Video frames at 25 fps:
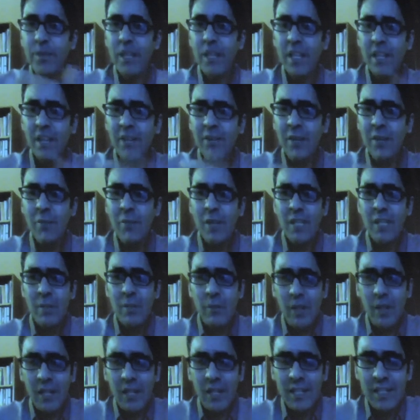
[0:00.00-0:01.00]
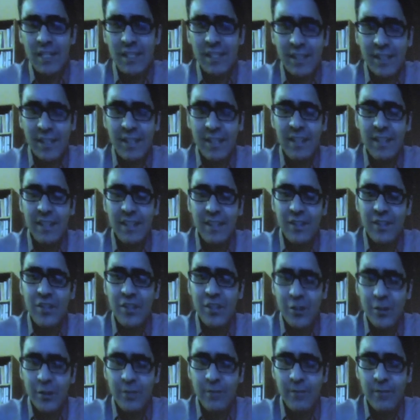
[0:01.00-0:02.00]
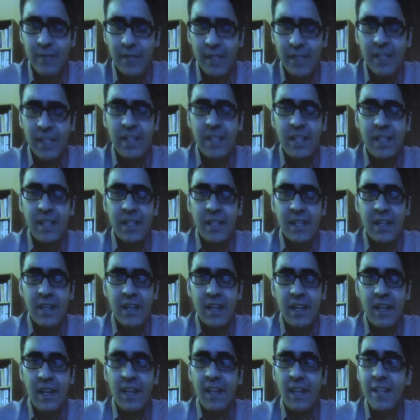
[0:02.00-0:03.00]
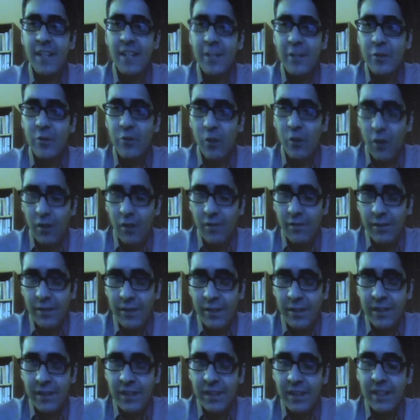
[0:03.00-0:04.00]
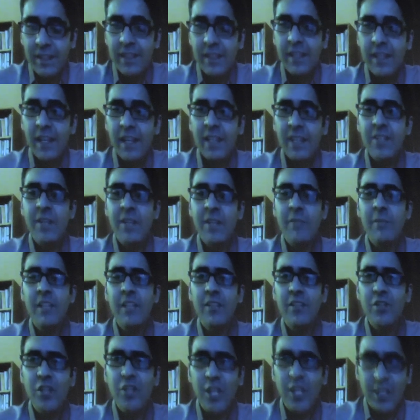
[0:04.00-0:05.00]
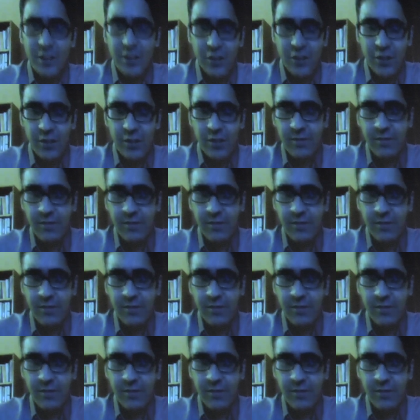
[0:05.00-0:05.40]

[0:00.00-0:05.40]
I've come back to Pakistan this year, uh, as I do often, and something has changed.